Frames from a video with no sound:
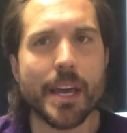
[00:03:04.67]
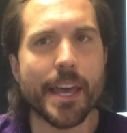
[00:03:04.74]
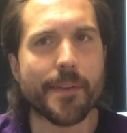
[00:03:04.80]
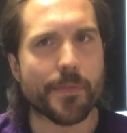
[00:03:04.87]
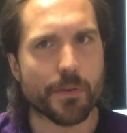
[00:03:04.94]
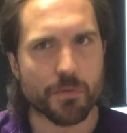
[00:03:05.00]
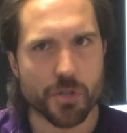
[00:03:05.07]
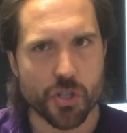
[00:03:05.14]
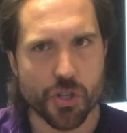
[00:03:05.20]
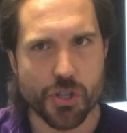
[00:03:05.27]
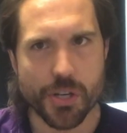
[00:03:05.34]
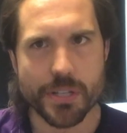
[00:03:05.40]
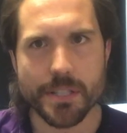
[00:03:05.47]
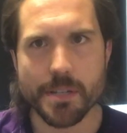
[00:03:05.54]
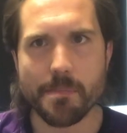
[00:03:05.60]
If it was
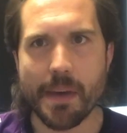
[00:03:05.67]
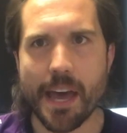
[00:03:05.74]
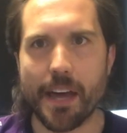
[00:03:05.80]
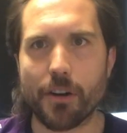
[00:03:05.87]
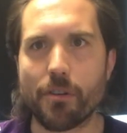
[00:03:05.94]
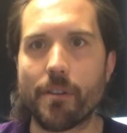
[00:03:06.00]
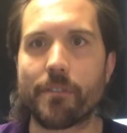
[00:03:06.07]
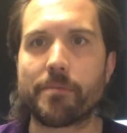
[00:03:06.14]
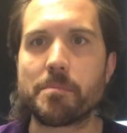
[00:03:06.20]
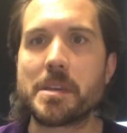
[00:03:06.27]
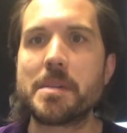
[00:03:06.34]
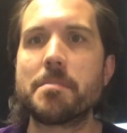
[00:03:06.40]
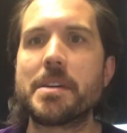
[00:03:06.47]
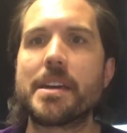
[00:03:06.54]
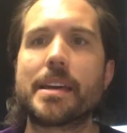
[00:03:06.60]
just a matter of
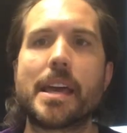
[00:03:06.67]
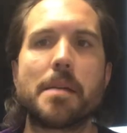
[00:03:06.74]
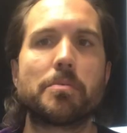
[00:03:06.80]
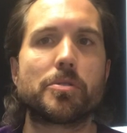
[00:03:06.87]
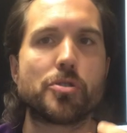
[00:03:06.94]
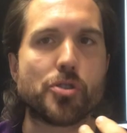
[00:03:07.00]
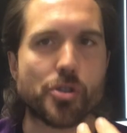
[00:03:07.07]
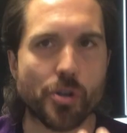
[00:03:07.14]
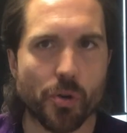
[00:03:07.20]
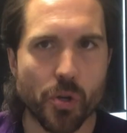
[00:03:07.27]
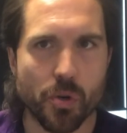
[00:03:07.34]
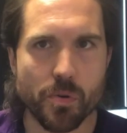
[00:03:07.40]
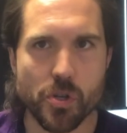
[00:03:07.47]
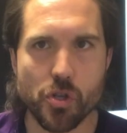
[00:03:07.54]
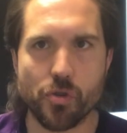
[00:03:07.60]
me being able to show
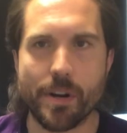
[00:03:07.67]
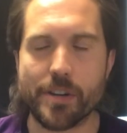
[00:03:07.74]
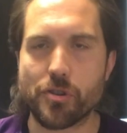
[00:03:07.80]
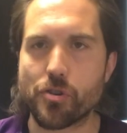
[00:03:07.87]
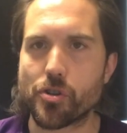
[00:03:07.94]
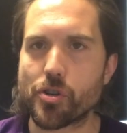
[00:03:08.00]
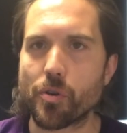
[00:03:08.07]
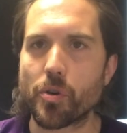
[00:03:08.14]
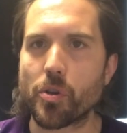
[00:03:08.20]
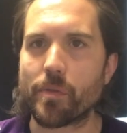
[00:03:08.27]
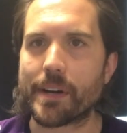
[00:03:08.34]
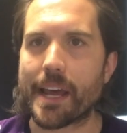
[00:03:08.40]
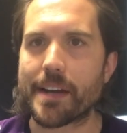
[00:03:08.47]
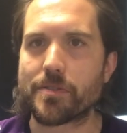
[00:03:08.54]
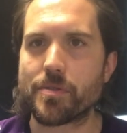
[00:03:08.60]
you a stretch or show
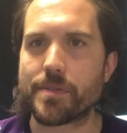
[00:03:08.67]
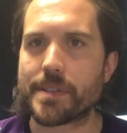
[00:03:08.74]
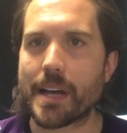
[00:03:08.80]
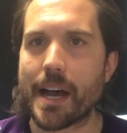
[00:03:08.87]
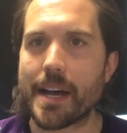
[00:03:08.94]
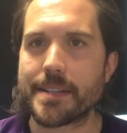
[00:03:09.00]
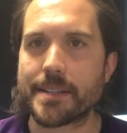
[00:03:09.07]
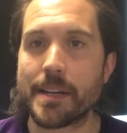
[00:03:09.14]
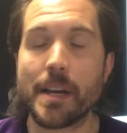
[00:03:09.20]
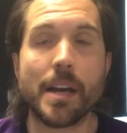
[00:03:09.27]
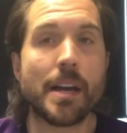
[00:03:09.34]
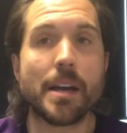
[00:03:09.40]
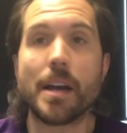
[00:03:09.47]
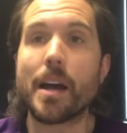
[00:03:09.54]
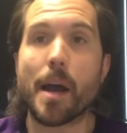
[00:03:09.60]
you an exercise,
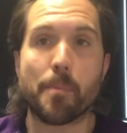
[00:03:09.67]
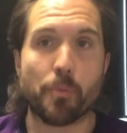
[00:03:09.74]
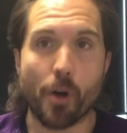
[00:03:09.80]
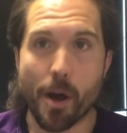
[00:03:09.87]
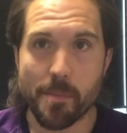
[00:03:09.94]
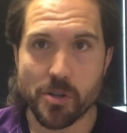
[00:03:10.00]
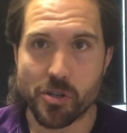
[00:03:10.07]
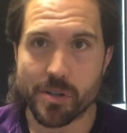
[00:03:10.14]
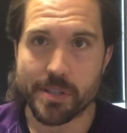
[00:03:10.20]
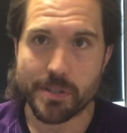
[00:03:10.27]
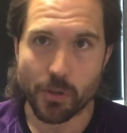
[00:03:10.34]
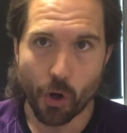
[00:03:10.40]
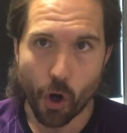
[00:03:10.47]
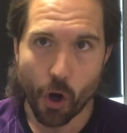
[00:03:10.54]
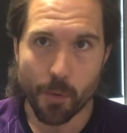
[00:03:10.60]
I promise you
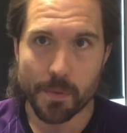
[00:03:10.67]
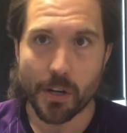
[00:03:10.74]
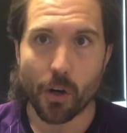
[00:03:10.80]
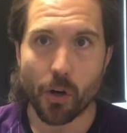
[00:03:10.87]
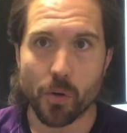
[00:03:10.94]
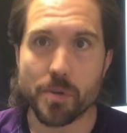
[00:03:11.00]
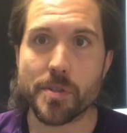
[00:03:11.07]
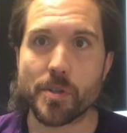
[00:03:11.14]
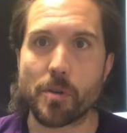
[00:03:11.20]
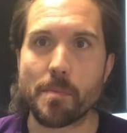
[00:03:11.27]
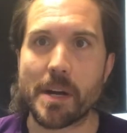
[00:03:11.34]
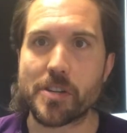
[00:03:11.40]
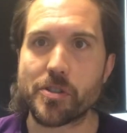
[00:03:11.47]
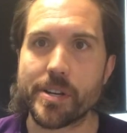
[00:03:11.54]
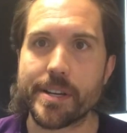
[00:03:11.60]
this will all be oh so
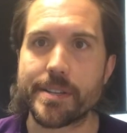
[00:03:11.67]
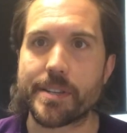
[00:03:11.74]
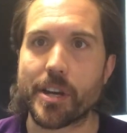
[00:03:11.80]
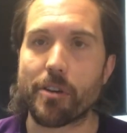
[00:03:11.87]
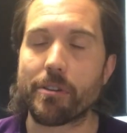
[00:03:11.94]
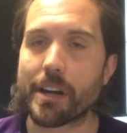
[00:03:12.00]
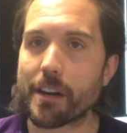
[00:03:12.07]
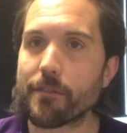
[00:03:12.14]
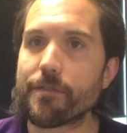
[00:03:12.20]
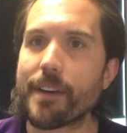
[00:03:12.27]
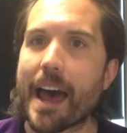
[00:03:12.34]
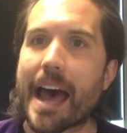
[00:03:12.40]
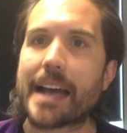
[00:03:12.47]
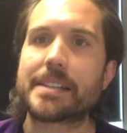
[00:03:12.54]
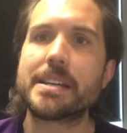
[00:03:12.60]
much easier. And in
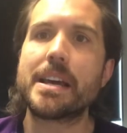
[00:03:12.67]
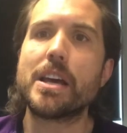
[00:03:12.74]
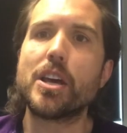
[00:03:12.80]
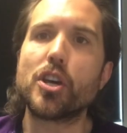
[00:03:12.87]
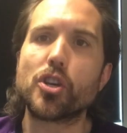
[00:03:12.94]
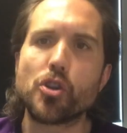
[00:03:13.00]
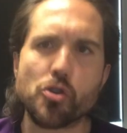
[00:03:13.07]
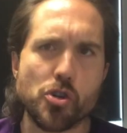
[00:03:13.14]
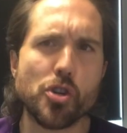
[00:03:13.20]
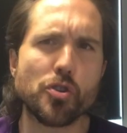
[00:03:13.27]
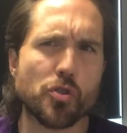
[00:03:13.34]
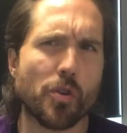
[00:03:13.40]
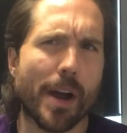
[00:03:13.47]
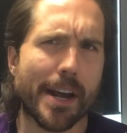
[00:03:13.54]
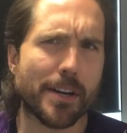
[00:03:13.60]
fact, you
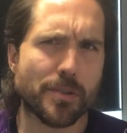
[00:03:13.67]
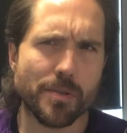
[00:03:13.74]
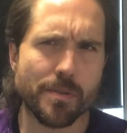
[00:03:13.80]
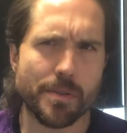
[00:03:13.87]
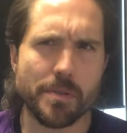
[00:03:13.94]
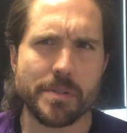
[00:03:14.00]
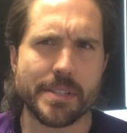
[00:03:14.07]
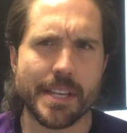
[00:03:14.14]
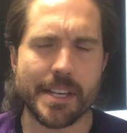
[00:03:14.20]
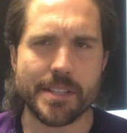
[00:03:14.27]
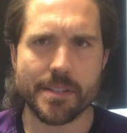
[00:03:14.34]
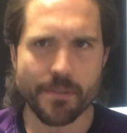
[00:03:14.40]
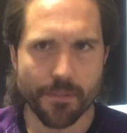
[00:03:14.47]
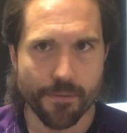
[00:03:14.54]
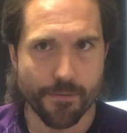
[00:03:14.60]
should try to do those
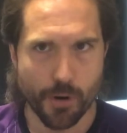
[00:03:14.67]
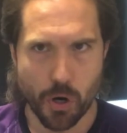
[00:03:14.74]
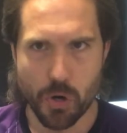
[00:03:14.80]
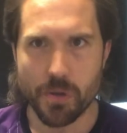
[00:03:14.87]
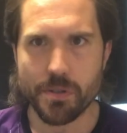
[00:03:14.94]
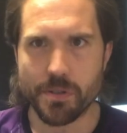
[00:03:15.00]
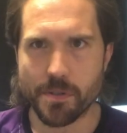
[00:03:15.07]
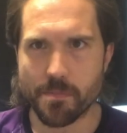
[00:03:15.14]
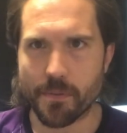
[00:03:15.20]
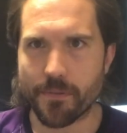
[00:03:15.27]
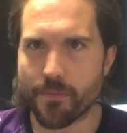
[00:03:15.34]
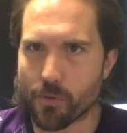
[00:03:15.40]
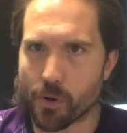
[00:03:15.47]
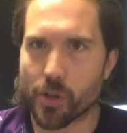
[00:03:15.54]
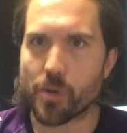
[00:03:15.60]
things first
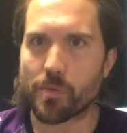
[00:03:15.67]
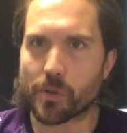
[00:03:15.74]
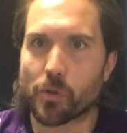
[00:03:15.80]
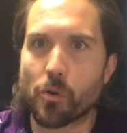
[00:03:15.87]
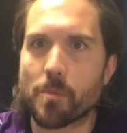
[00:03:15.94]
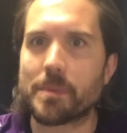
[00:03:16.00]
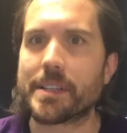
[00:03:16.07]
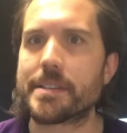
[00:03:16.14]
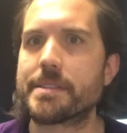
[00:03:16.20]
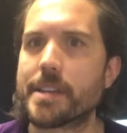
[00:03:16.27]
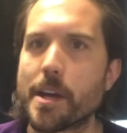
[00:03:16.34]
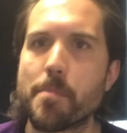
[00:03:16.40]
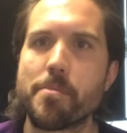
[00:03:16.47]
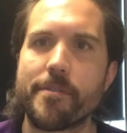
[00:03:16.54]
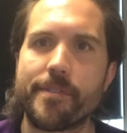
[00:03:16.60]
before you would normally
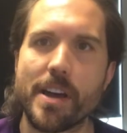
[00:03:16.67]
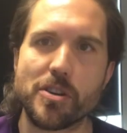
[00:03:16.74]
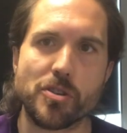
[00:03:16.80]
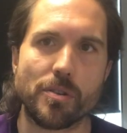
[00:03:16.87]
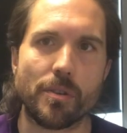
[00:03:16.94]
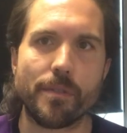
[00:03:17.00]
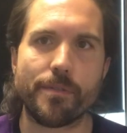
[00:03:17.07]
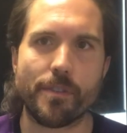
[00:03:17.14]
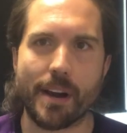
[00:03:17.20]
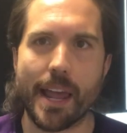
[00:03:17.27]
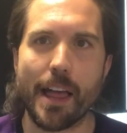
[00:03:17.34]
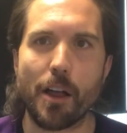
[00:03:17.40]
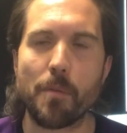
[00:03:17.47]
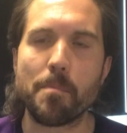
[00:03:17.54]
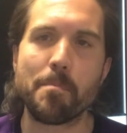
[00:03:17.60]
see a professional for
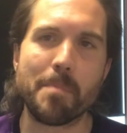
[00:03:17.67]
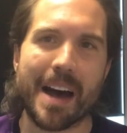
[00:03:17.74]
help.